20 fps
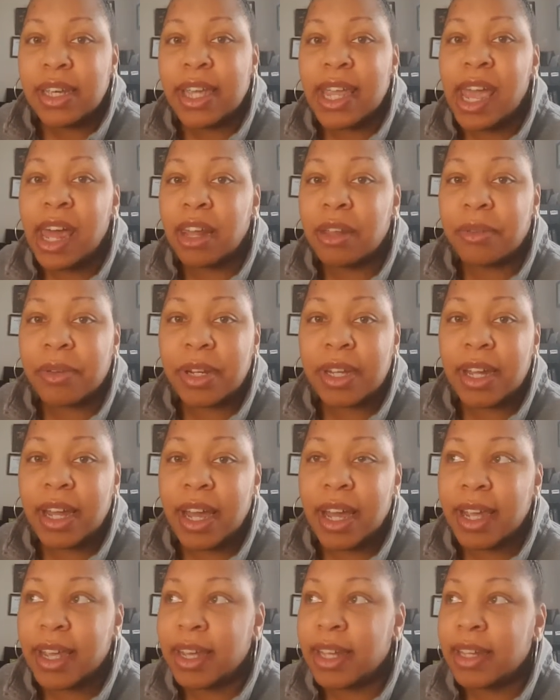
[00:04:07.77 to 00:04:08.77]
calorie
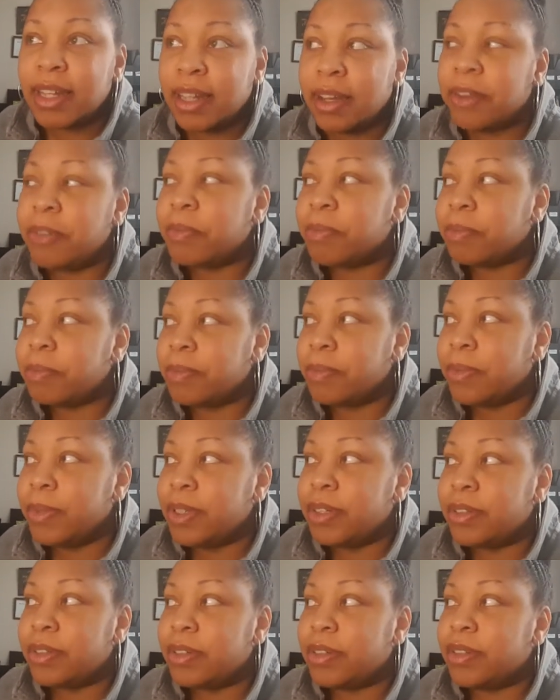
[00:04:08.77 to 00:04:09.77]
diet that
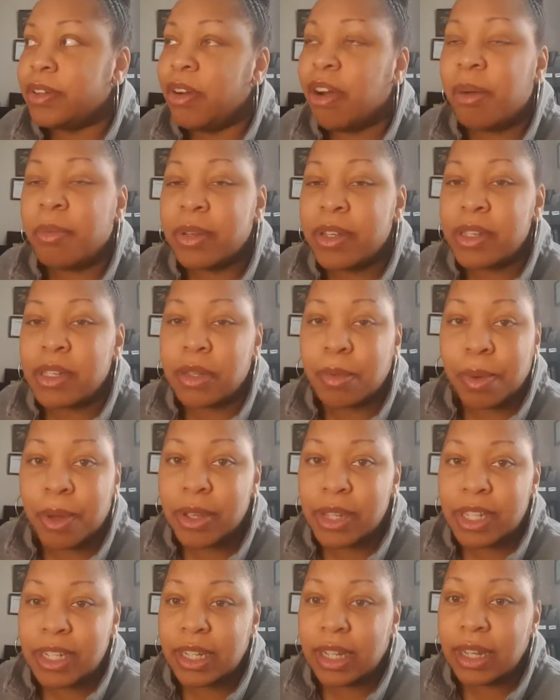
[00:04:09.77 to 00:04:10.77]
we're normally
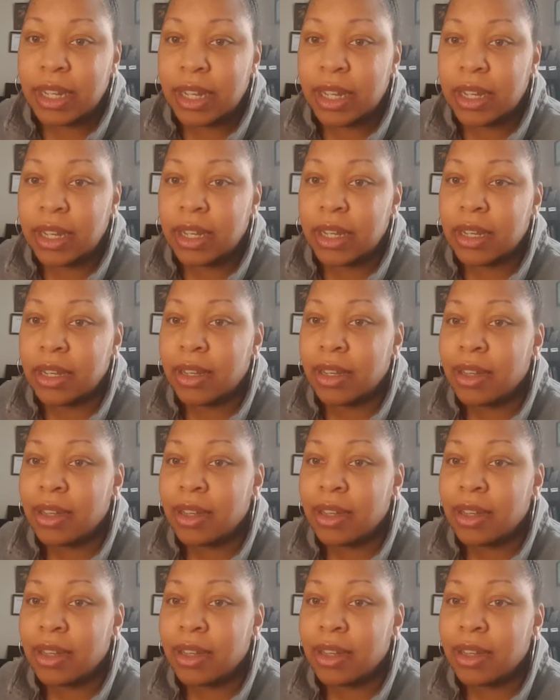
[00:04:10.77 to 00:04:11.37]
supposed to eat?